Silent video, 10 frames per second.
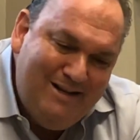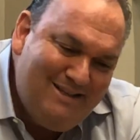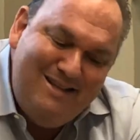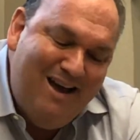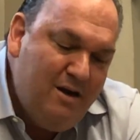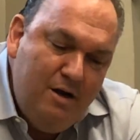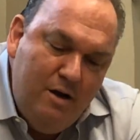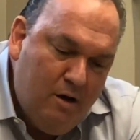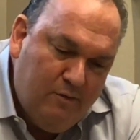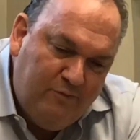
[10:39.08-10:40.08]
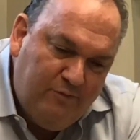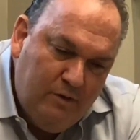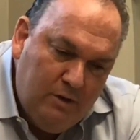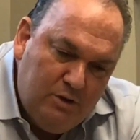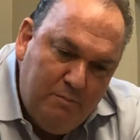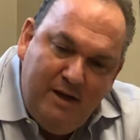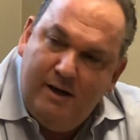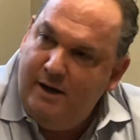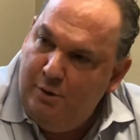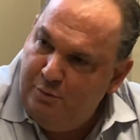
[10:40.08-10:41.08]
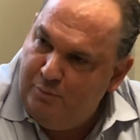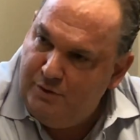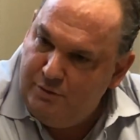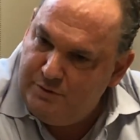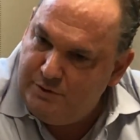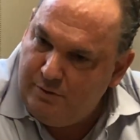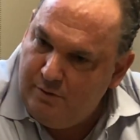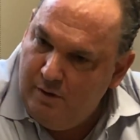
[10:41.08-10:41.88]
but it's not enough to be a health producer.